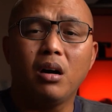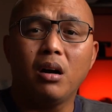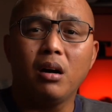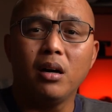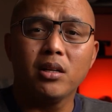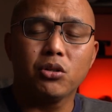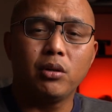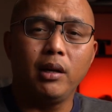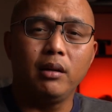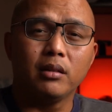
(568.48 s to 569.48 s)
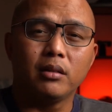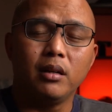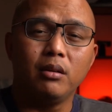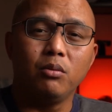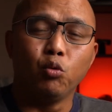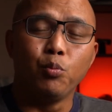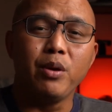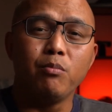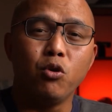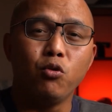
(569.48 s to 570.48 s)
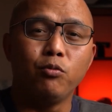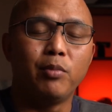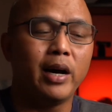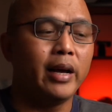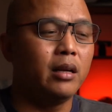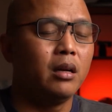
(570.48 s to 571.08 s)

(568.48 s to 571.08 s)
other trailers that will be moved by